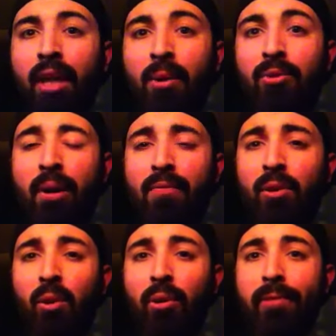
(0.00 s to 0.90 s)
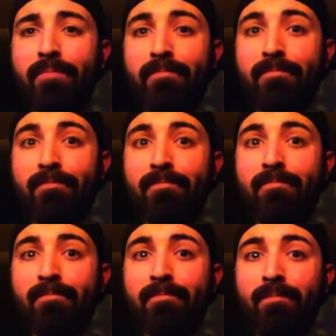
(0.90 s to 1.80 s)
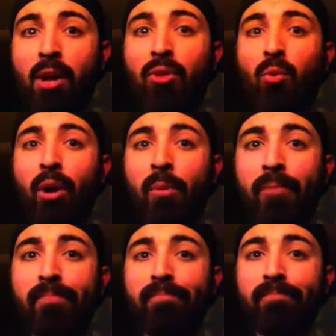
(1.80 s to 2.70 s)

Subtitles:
that was Bound for Glory. Underwhelming.